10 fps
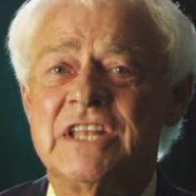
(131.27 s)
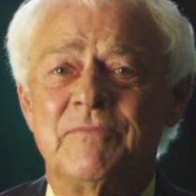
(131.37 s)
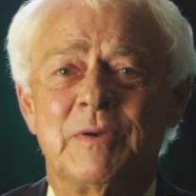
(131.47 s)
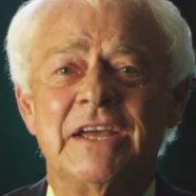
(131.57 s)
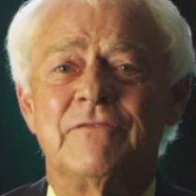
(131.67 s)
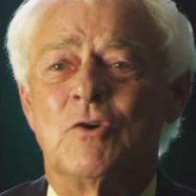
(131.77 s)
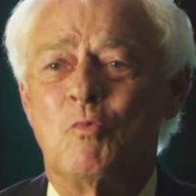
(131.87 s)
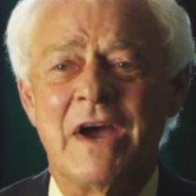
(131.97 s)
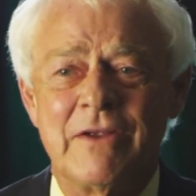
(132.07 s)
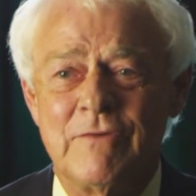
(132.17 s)
they've played for
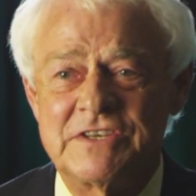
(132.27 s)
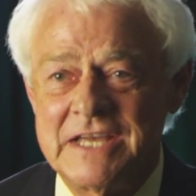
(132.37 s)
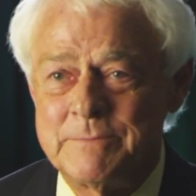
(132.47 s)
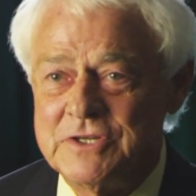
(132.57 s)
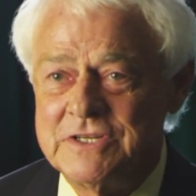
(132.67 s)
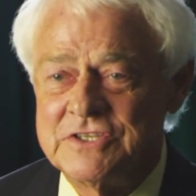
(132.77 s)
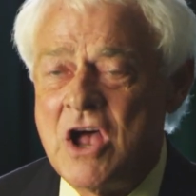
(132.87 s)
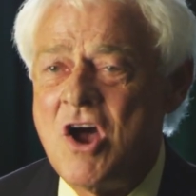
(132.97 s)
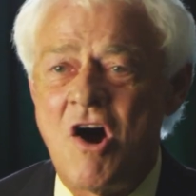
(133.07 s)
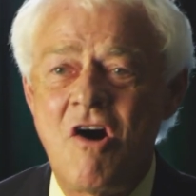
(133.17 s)
wedding receptions,
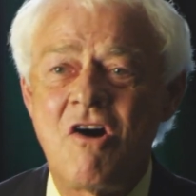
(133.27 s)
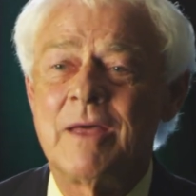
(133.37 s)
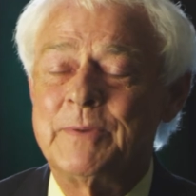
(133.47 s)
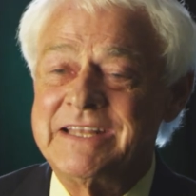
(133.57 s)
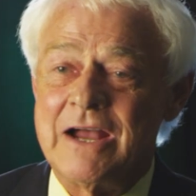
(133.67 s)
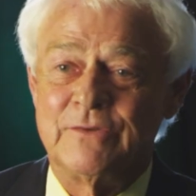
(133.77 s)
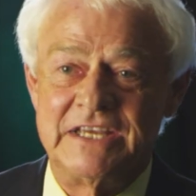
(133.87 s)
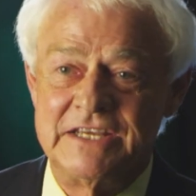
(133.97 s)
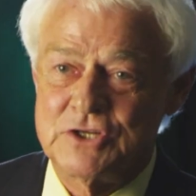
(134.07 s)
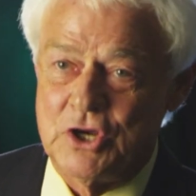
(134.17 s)
all up and down the
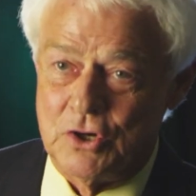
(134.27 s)
East